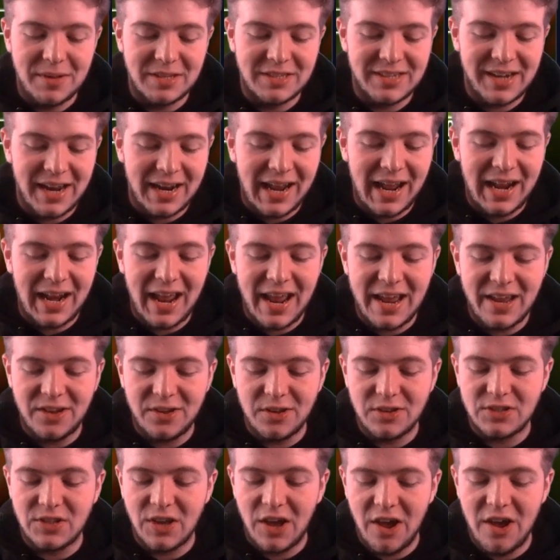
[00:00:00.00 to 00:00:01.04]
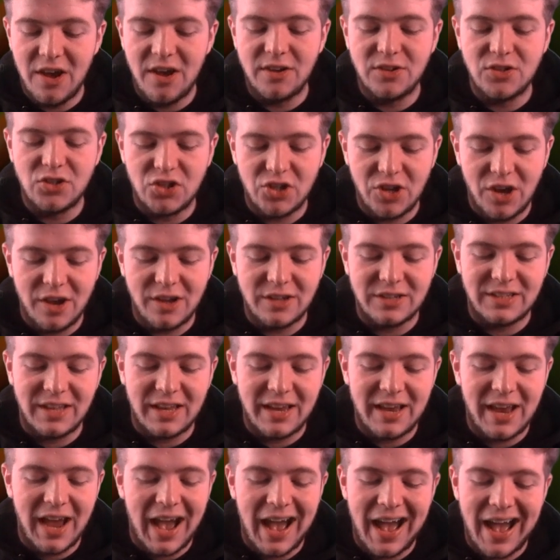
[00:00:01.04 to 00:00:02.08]
It's an LA Lakers earned
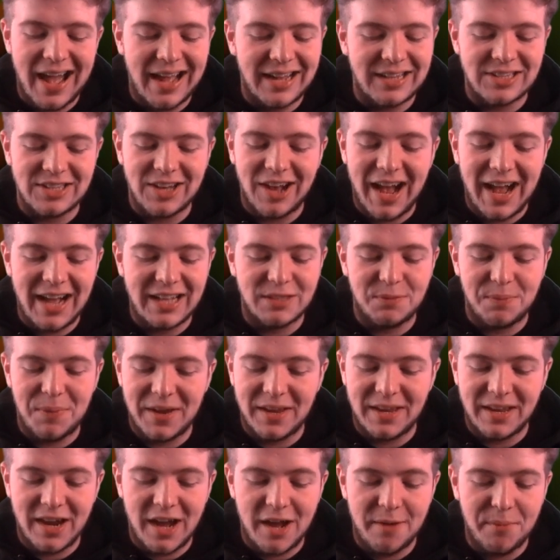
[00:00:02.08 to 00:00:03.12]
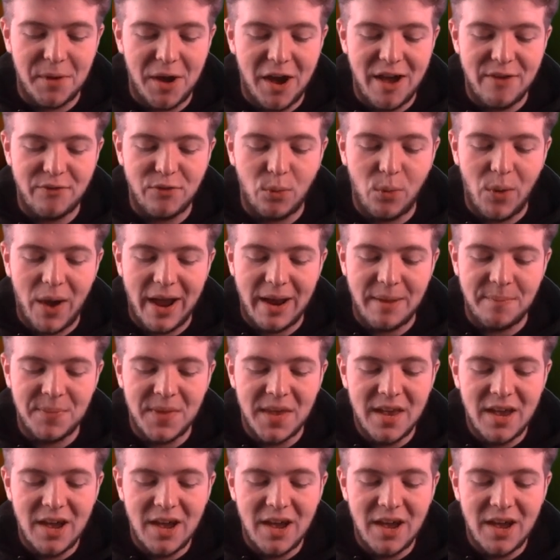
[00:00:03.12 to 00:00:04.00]
jersey, and I had to pick it up either way.